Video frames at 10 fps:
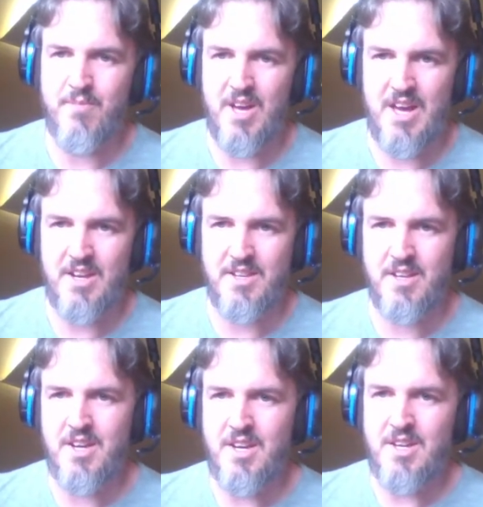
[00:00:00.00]
and
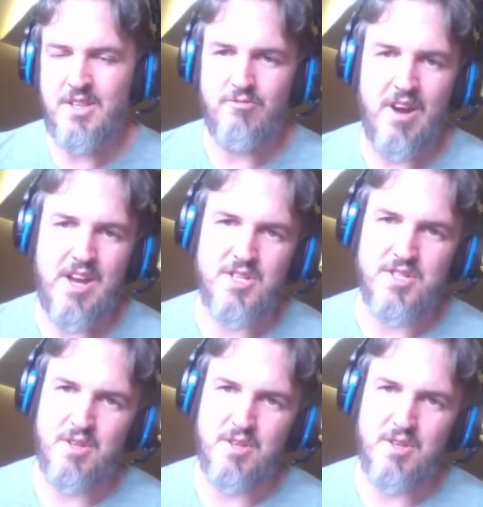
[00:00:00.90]
the range.